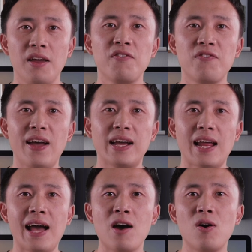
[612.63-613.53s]
In fact,
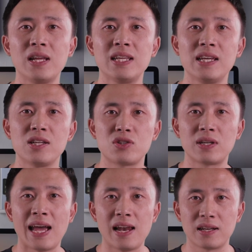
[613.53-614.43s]
I only need to
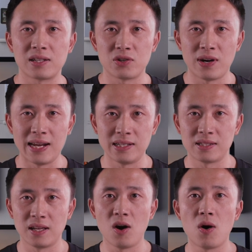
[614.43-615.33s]

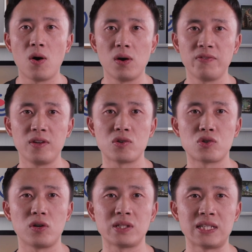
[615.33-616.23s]
characterize all video
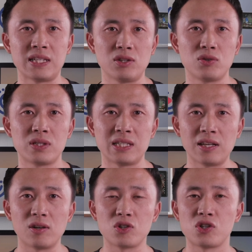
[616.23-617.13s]
sources into
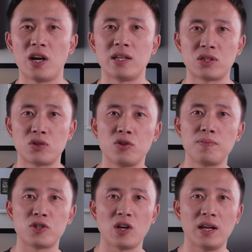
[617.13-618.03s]
single shots,
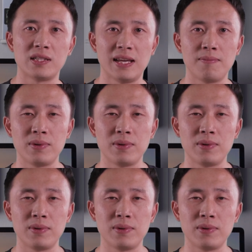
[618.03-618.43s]
group shots, and